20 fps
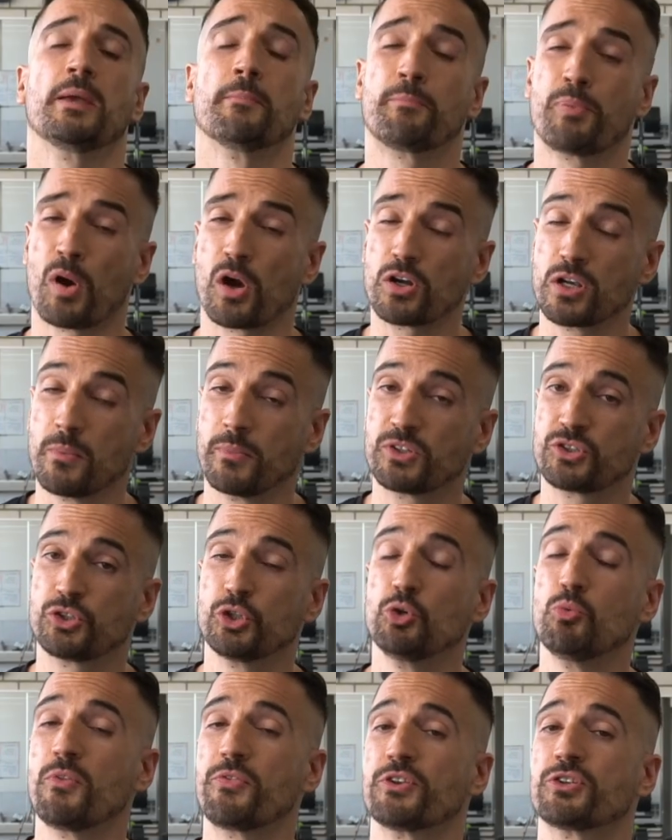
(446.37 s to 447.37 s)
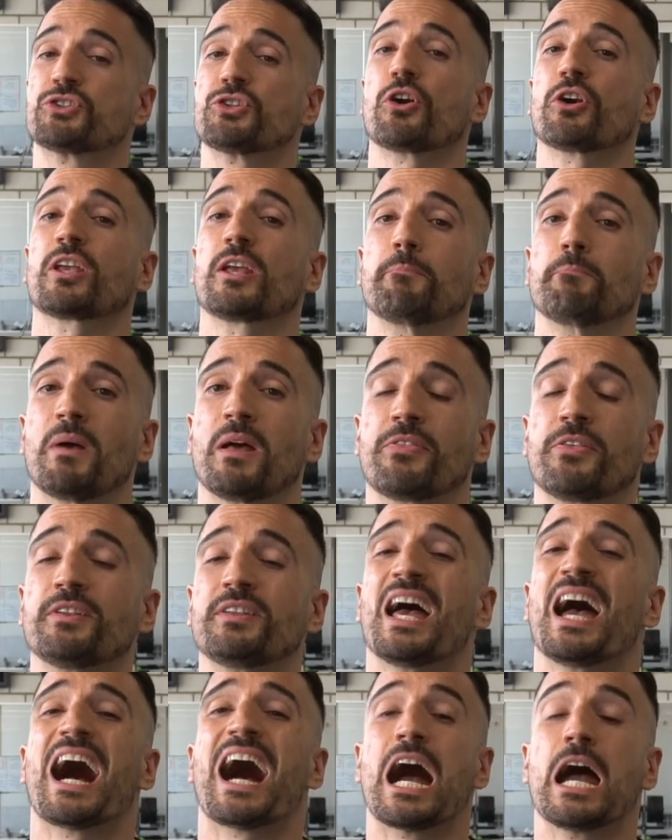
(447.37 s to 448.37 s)
In part number two with the circuit
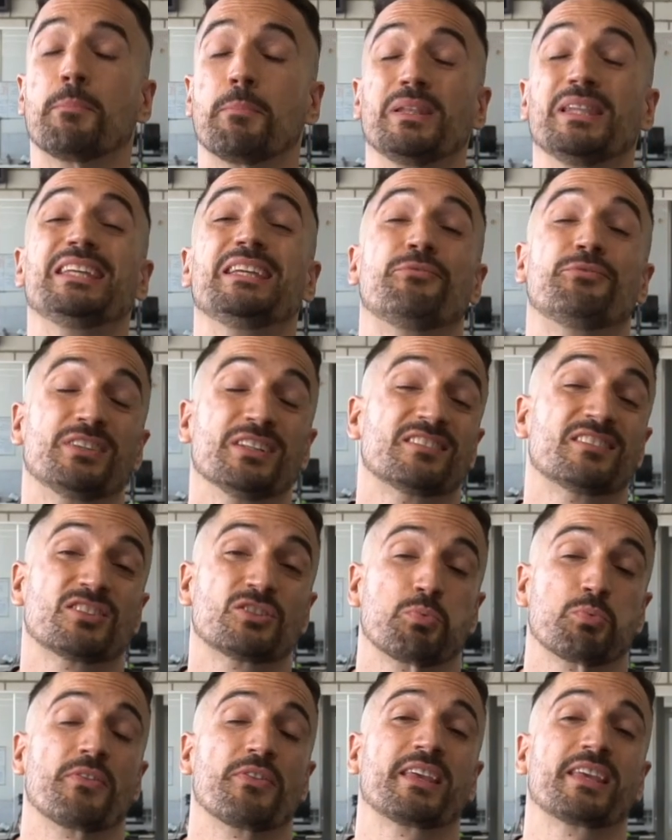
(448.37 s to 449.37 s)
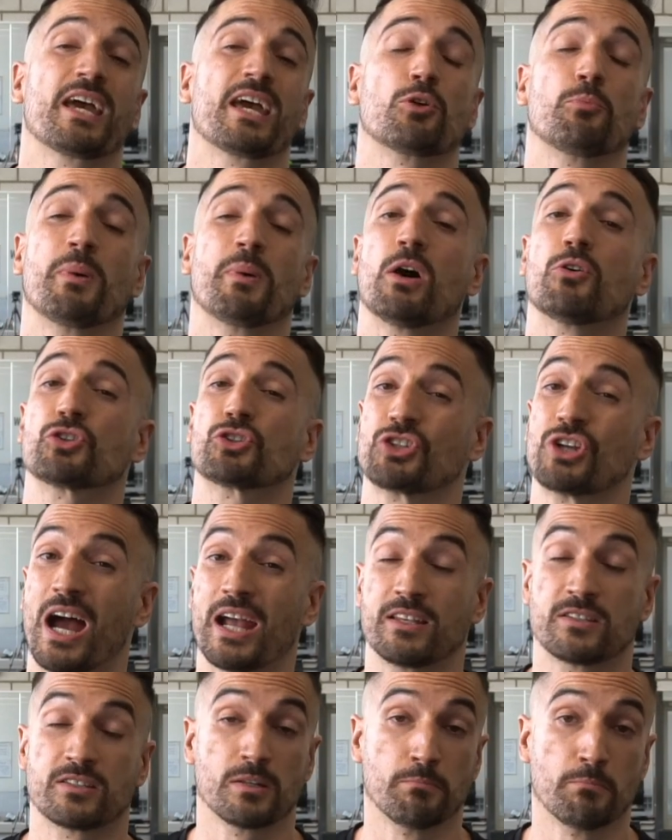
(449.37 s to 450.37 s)
method, I believe this is where the kettlebell
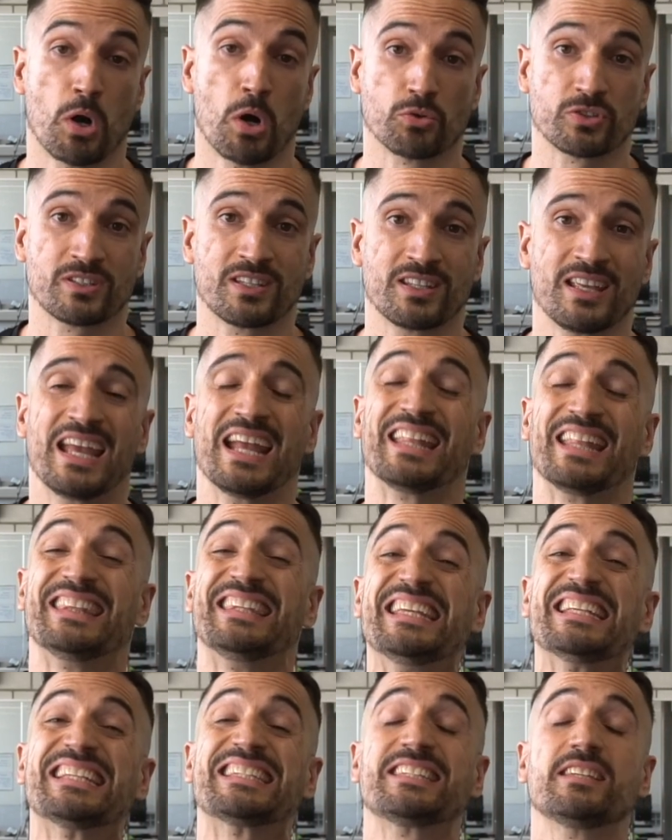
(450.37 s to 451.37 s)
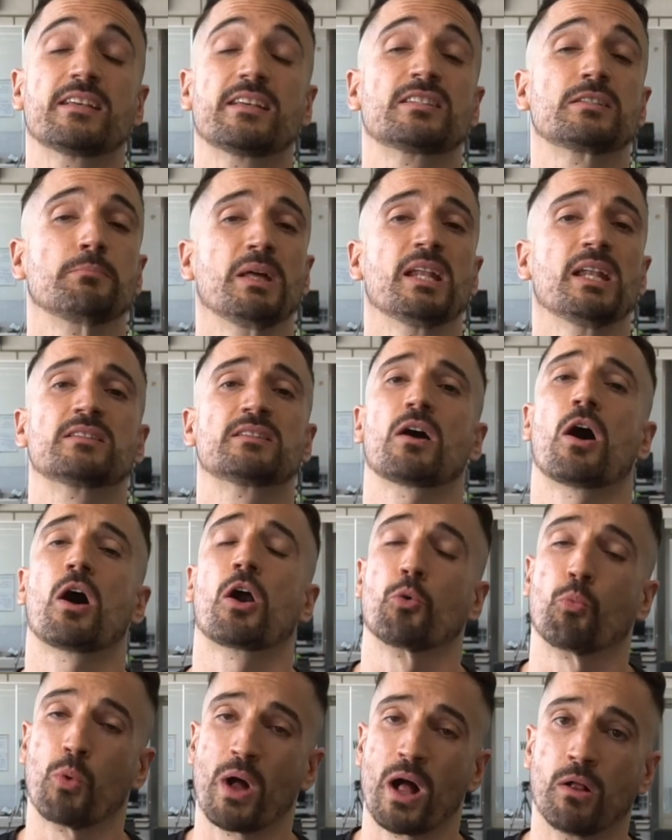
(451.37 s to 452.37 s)
shines the most. These 6 minutes
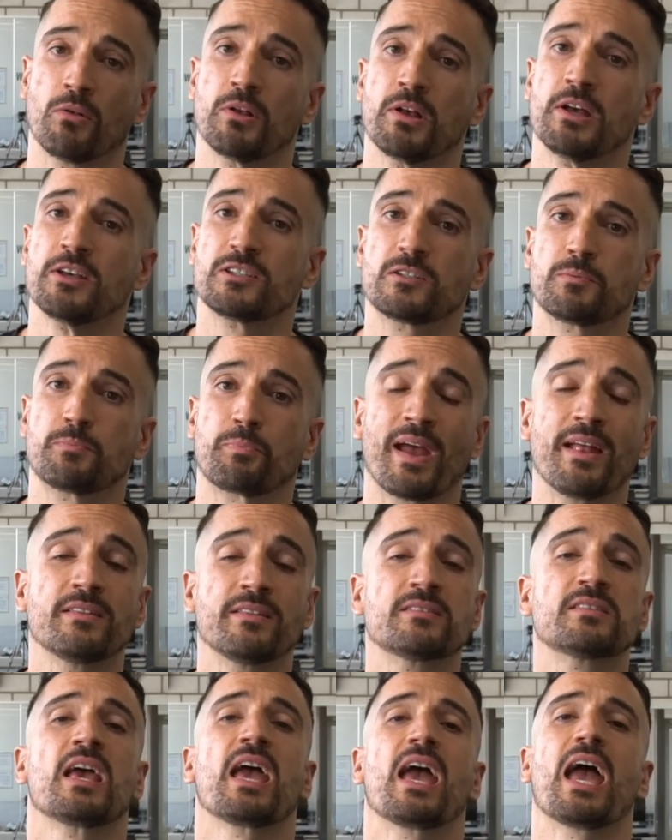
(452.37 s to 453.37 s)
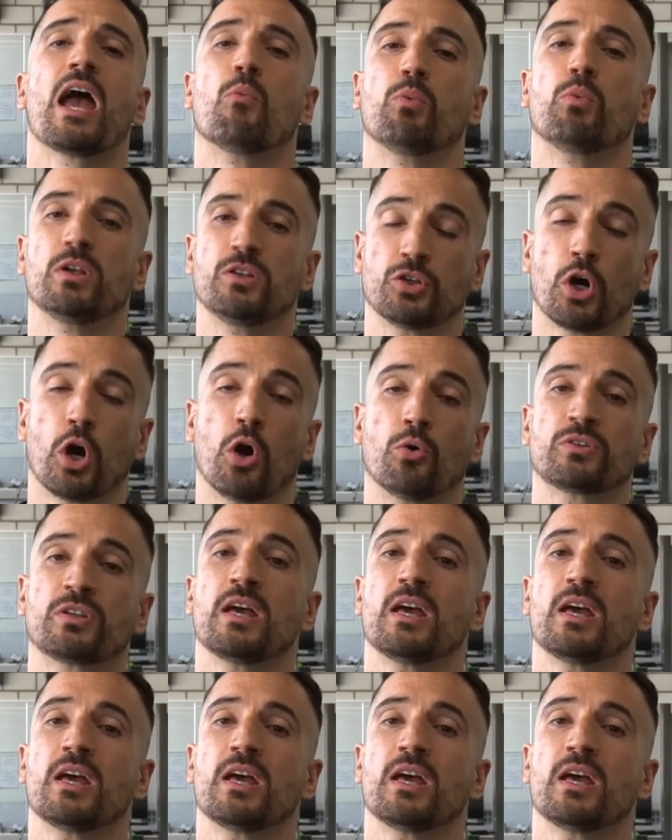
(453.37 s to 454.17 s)
are well spent and we don't